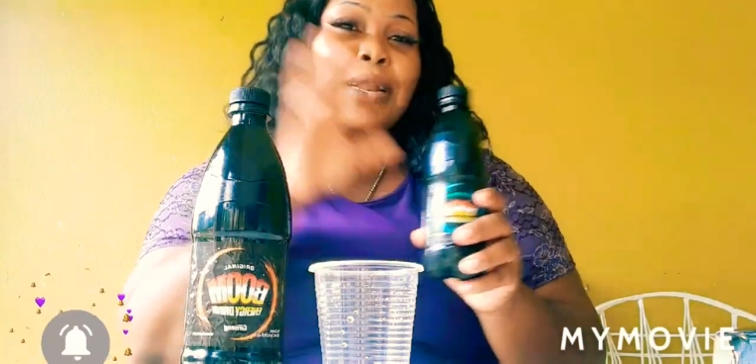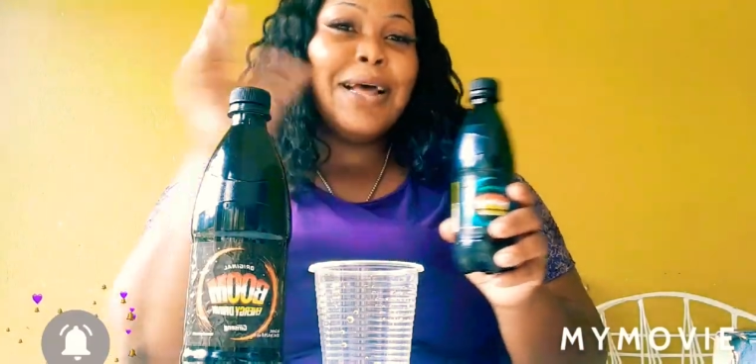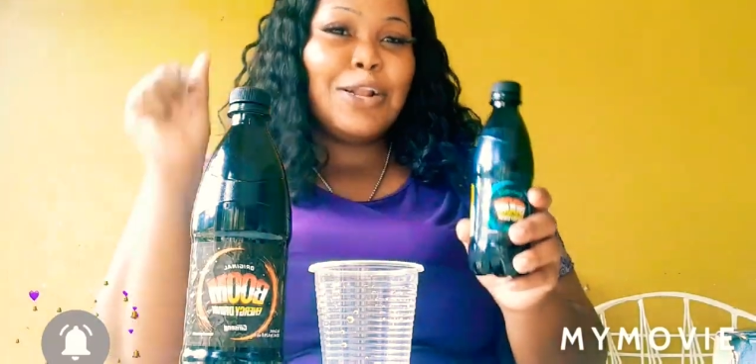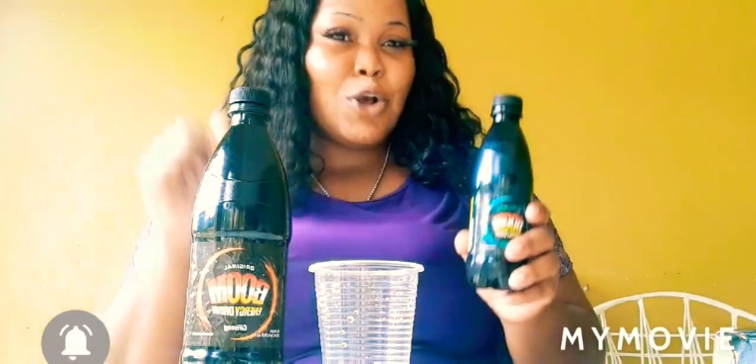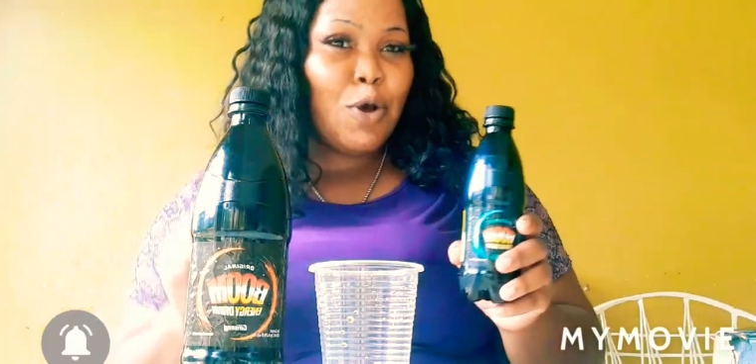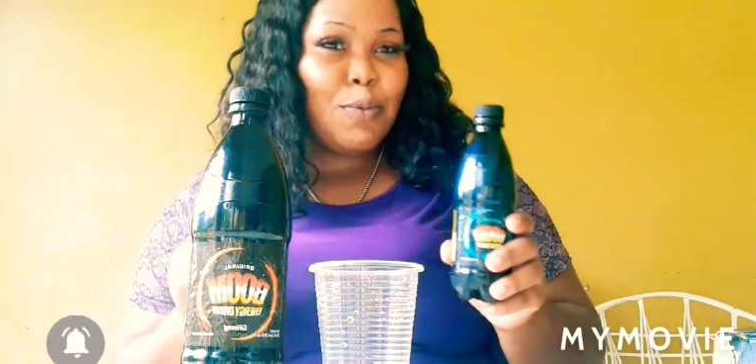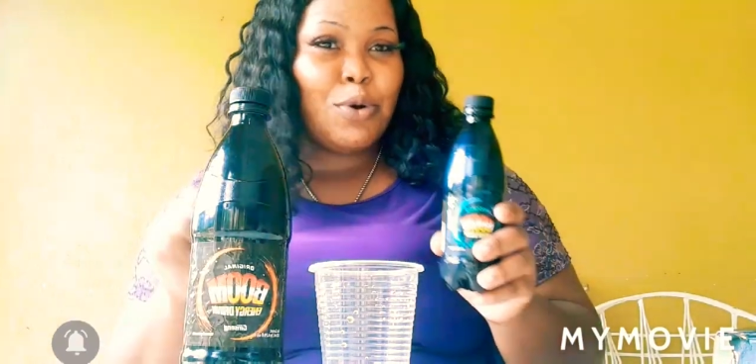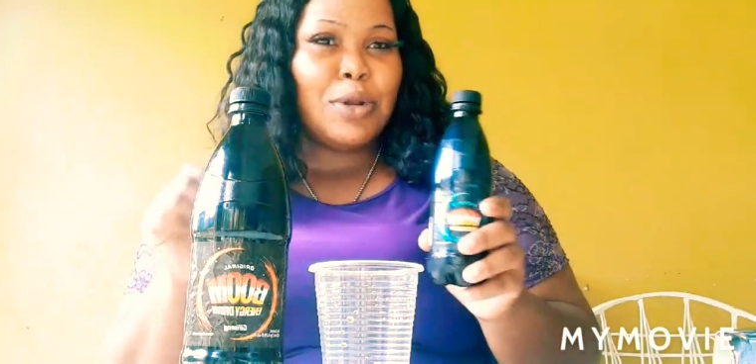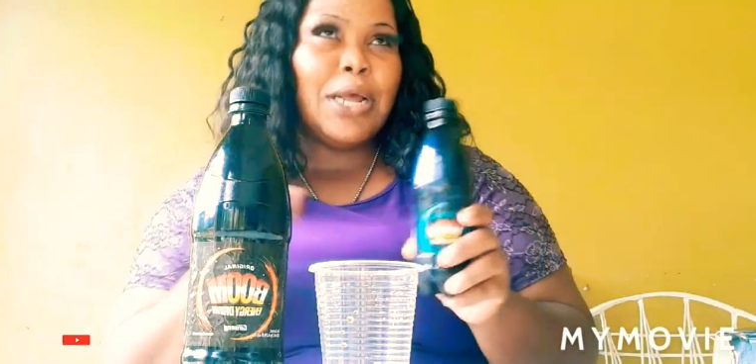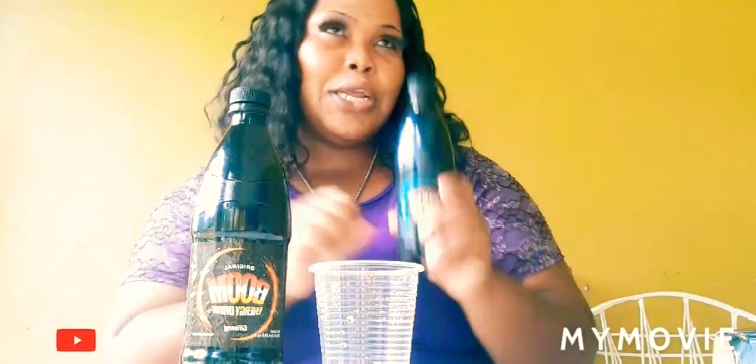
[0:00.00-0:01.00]
that come
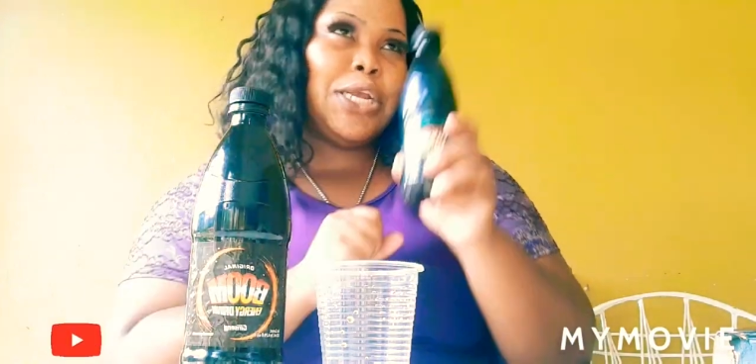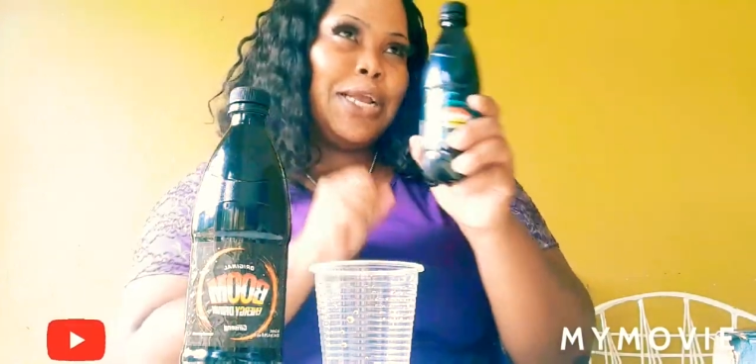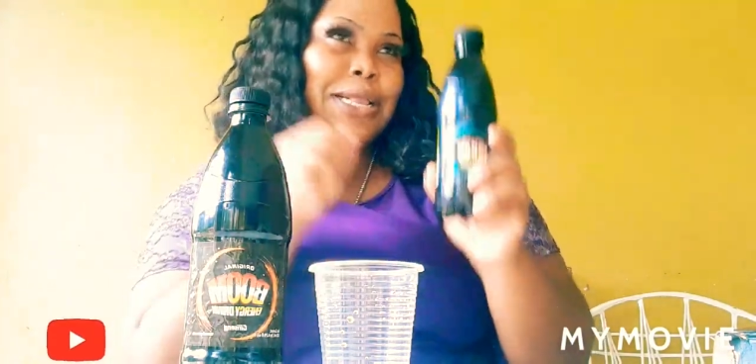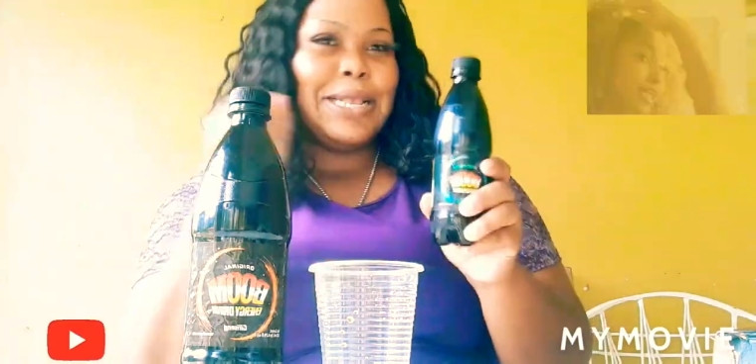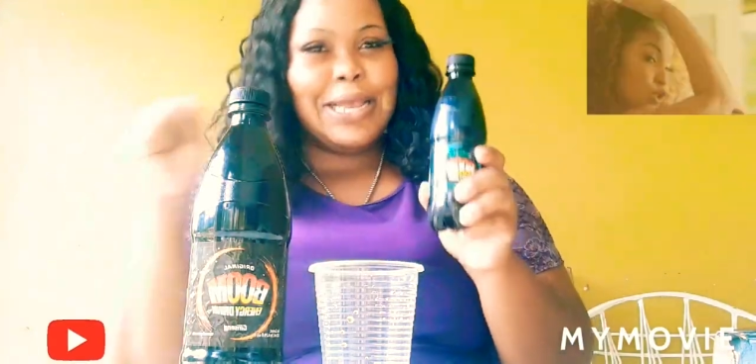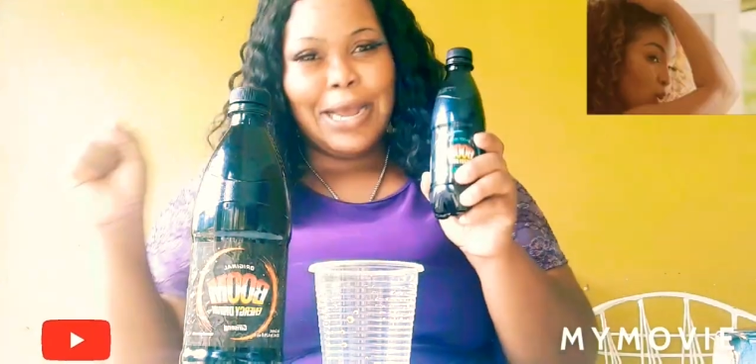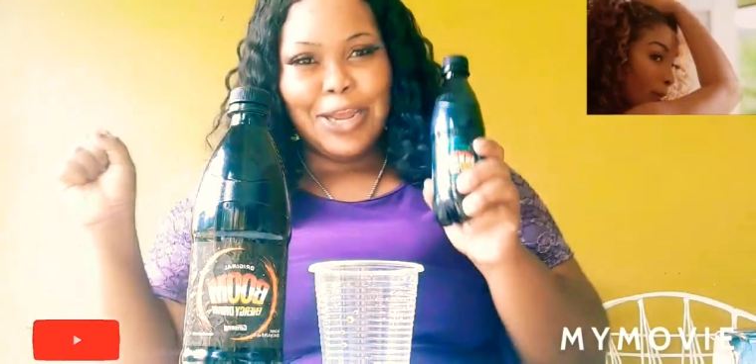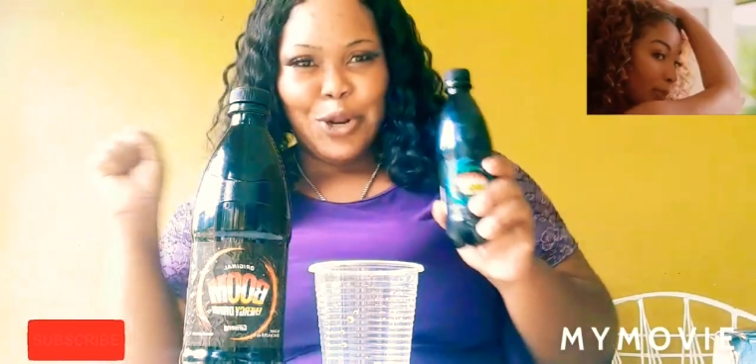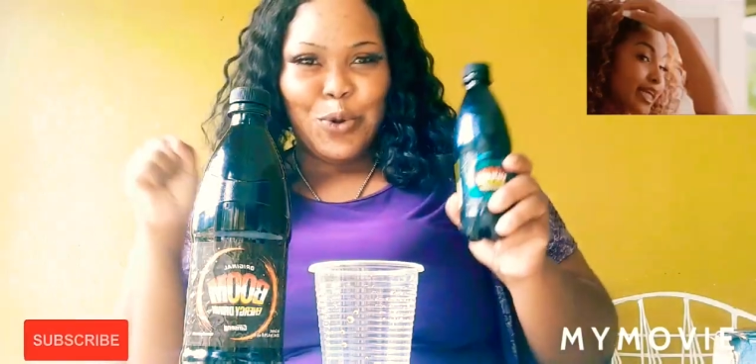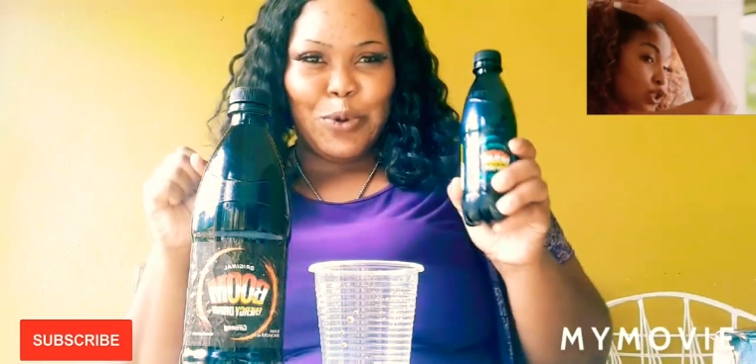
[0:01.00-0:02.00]
out that Chensia,
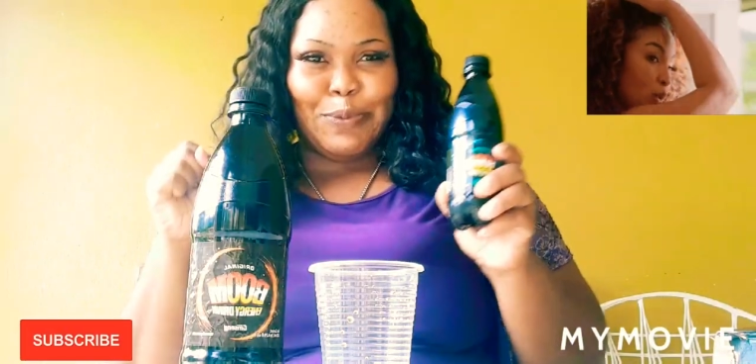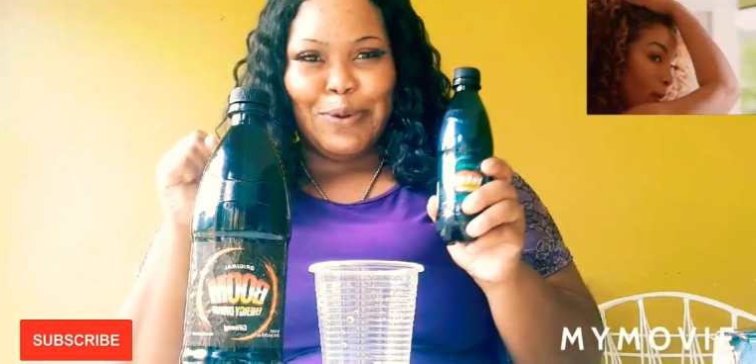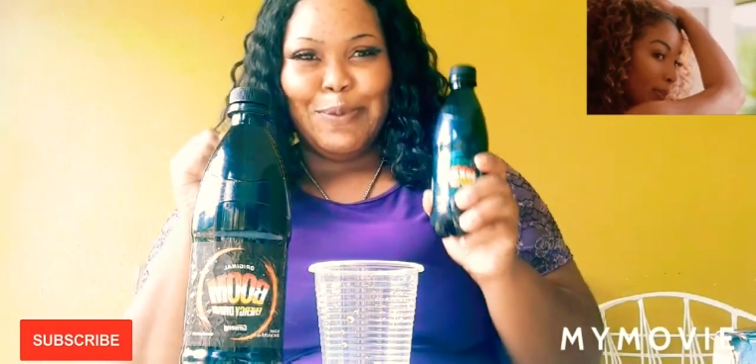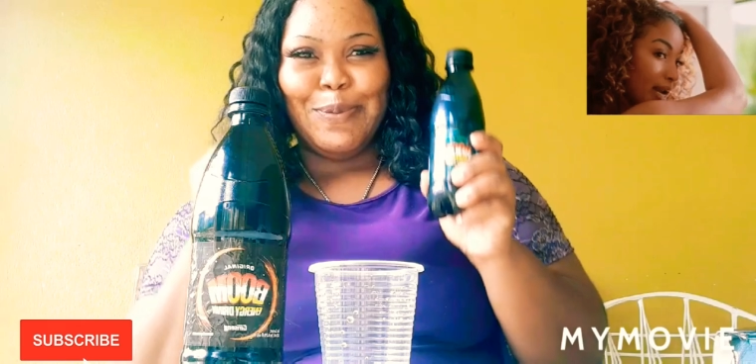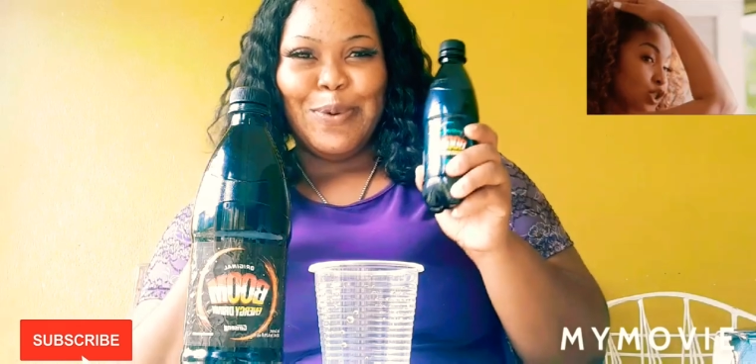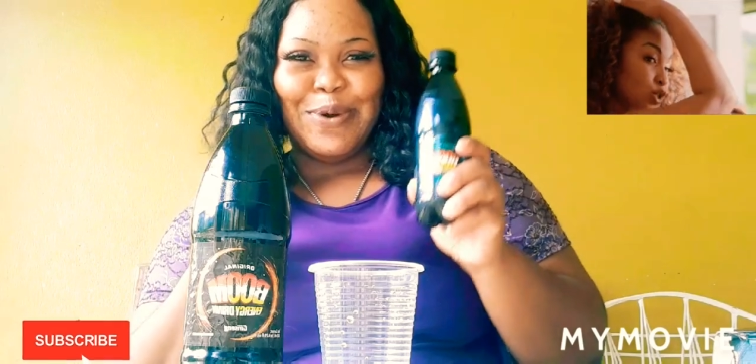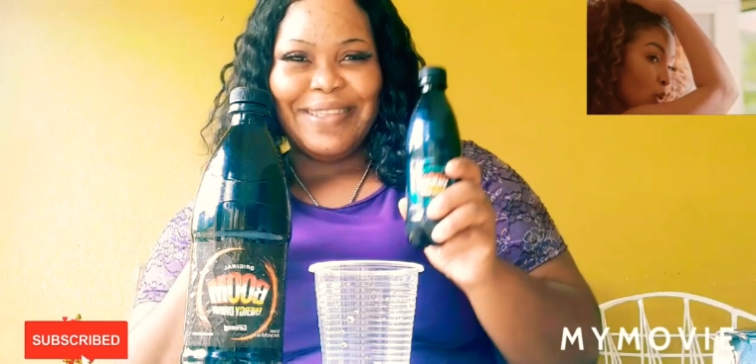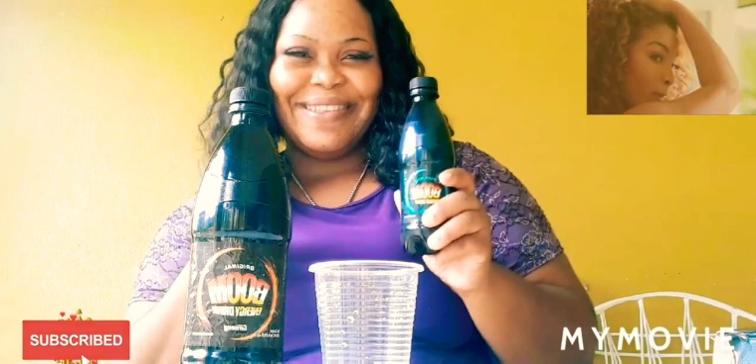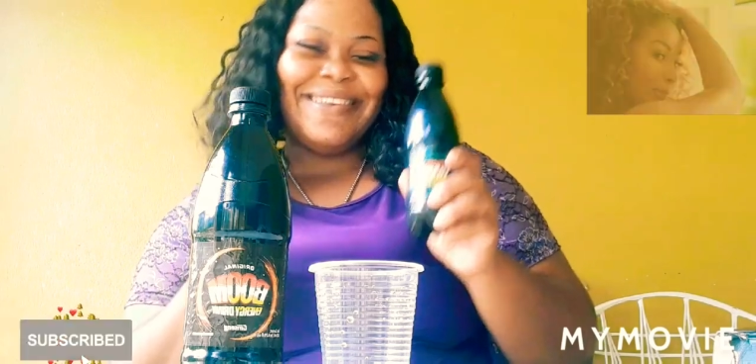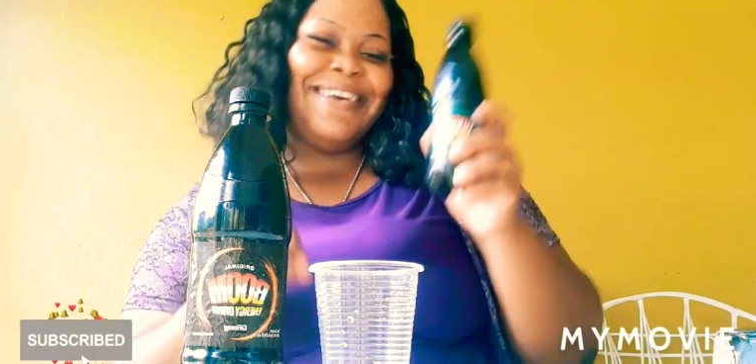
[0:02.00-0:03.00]
you know, promote.